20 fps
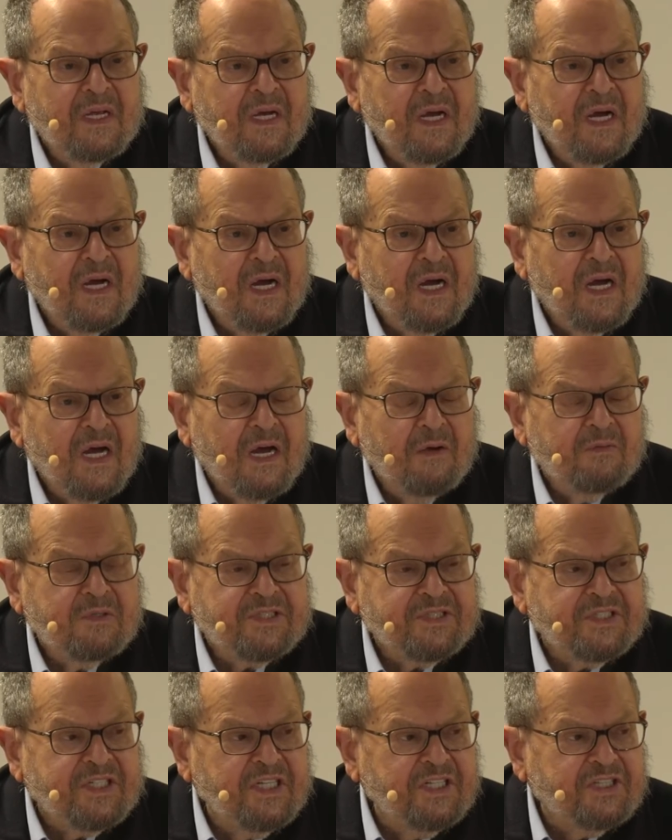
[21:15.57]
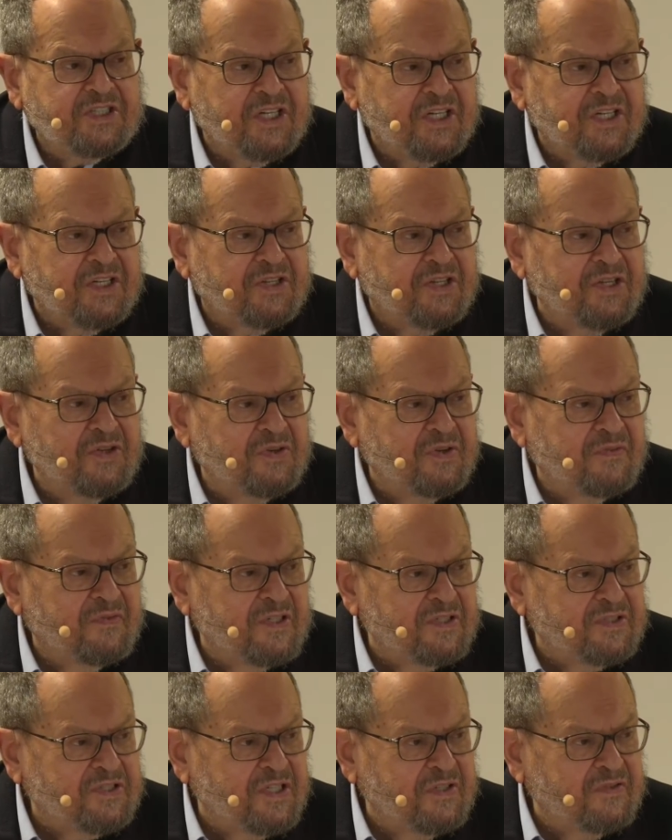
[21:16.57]
I was teaching at the
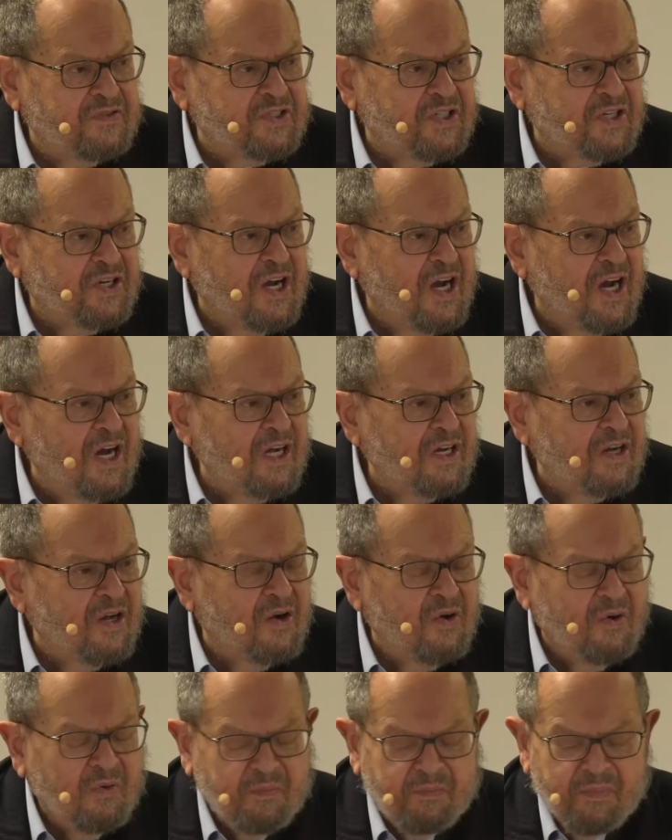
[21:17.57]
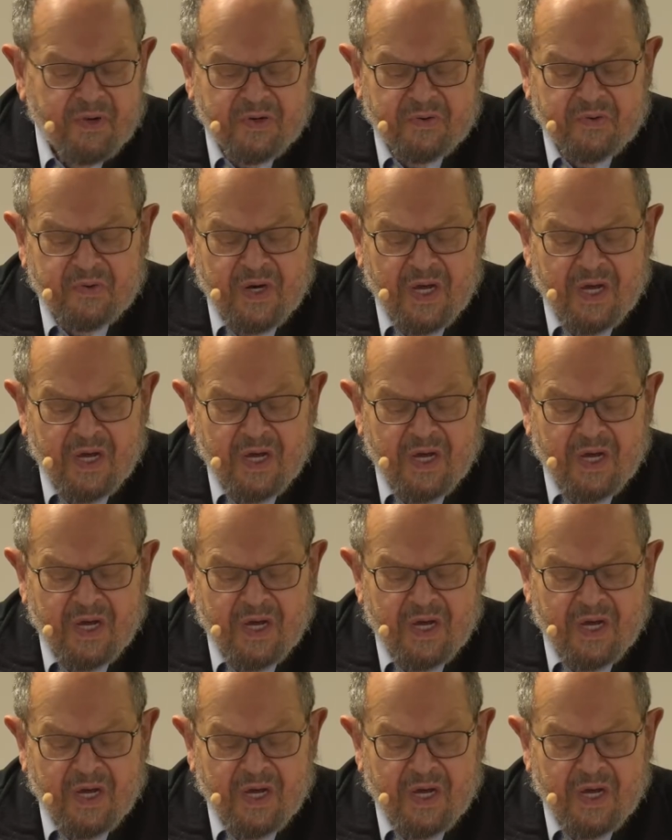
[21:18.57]
University of Chicago, but